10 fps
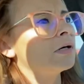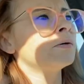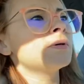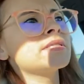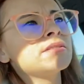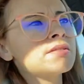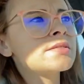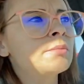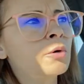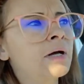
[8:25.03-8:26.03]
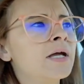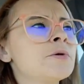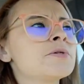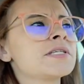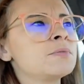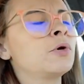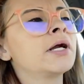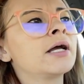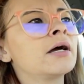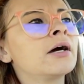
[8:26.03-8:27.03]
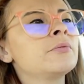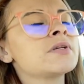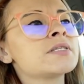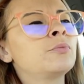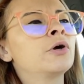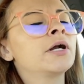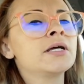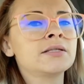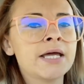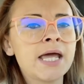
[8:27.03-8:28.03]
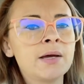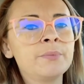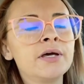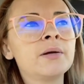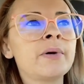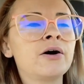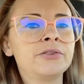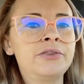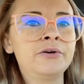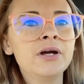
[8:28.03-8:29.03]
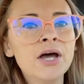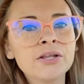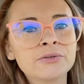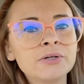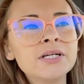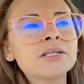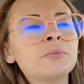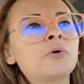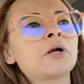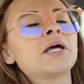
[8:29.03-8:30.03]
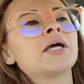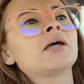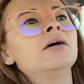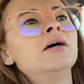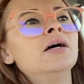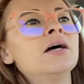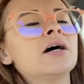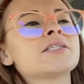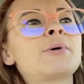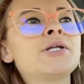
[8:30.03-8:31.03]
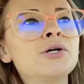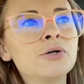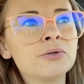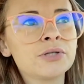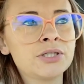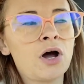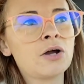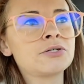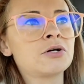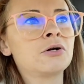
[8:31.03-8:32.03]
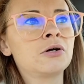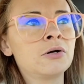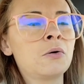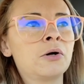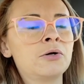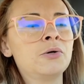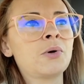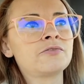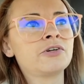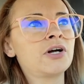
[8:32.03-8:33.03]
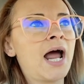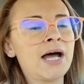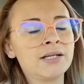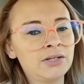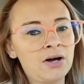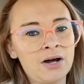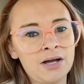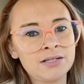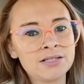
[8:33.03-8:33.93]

was it this morning? It was this morning. I got them this morning. They came in about 3 in the morning. So I knew the doctor or whoever had not